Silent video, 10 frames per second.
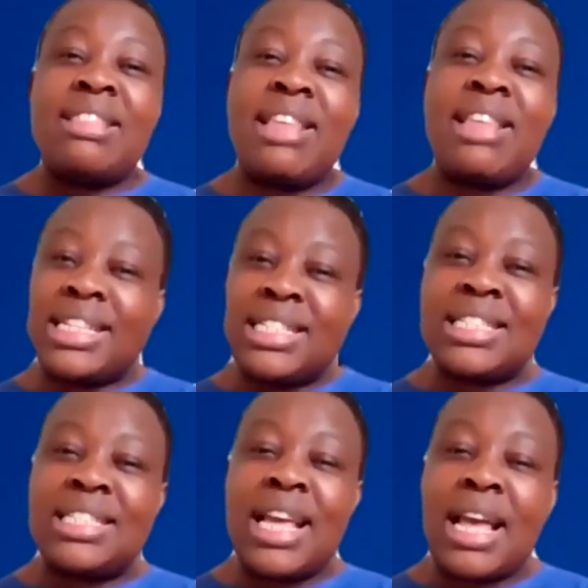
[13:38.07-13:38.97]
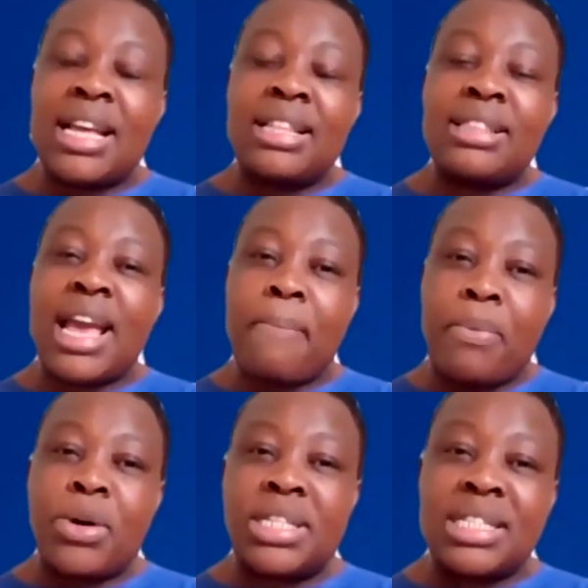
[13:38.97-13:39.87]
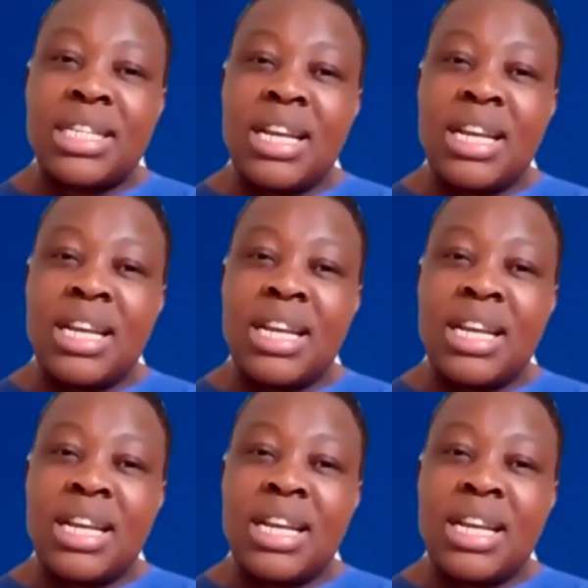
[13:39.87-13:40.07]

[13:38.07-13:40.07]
the airport,